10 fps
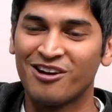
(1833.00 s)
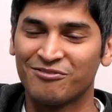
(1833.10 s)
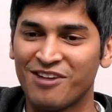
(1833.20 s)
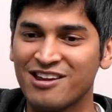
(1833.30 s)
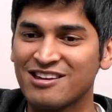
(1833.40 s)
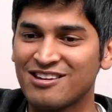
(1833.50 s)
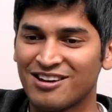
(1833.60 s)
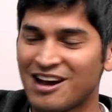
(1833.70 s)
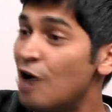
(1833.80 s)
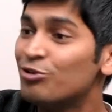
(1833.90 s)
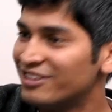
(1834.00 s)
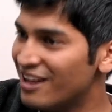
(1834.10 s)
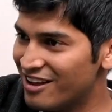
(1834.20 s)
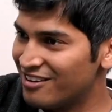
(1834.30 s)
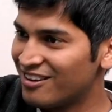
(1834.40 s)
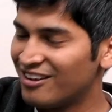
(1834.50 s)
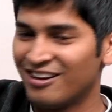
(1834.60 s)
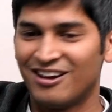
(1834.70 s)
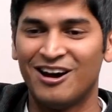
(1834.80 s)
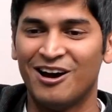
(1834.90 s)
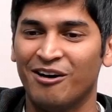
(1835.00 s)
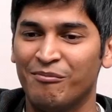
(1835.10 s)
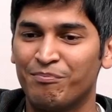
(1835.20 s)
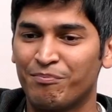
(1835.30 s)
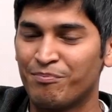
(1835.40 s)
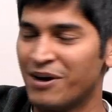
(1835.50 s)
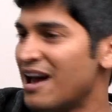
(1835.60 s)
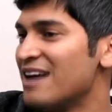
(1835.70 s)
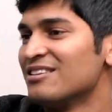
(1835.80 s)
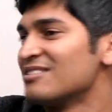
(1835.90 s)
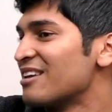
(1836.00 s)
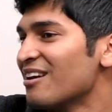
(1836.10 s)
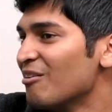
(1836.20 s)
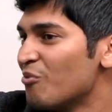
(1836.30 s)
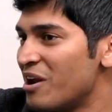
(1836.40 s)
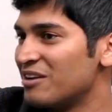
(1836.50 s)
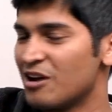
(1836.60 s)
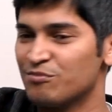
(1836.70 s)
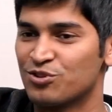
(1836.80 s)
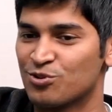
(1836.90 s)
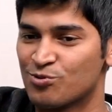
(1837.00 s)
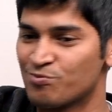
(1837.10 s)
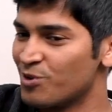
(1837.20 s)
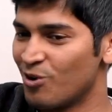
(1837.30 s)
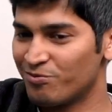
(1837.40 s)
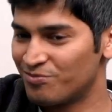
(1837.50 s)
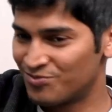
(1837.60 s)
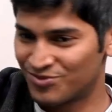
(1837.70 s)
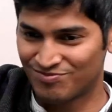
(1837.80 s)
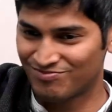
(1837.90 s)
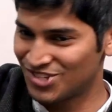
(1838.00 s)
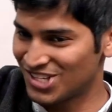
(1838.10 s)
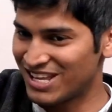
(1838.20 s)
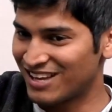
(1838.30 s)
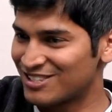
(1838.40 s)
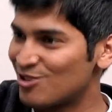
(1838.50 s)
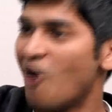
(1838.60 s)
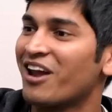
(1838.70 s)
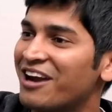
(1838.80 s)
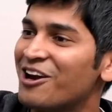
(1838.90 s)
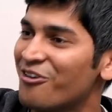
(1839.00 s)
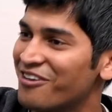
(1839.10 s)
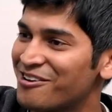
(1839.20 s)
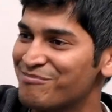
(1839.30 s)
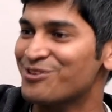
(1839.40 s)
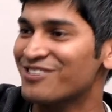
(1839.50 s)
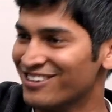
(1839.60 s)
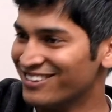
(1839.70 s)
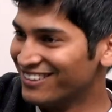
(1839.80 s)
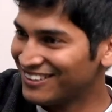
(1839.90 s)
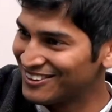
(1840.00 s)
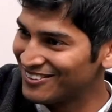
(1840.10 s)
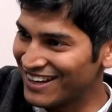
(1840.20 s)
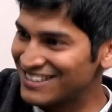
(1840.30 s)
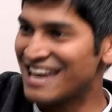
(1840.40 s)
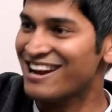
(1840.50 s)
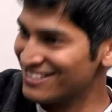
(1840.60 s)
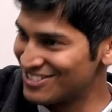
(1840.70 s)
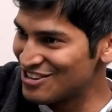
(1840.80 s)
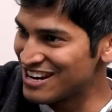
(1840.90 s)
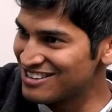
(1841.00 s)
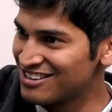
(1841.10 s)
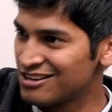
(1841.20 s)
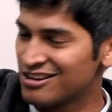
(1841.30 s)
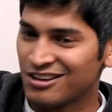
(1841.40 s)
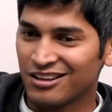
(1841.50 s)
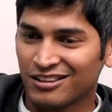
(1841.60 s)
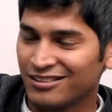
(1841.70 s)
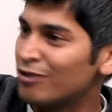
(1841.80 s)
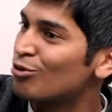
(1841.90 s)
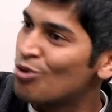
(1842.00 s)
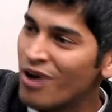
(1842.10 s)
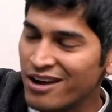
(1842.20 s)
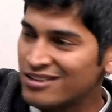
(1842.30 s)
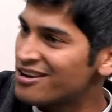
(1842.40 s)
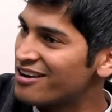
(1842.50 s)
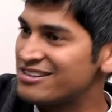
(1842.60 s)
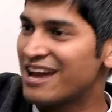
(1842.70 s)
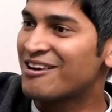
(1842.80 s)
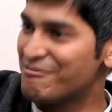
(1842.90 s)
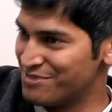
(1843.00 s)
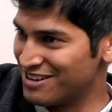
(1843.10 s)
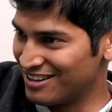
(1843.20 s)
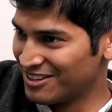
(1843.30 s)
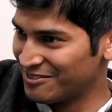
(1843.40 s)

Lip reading: very out there, but has a skill when it comes to, just like slogging it out on a computer like 10 hours straight, then go ahead, start a tech company,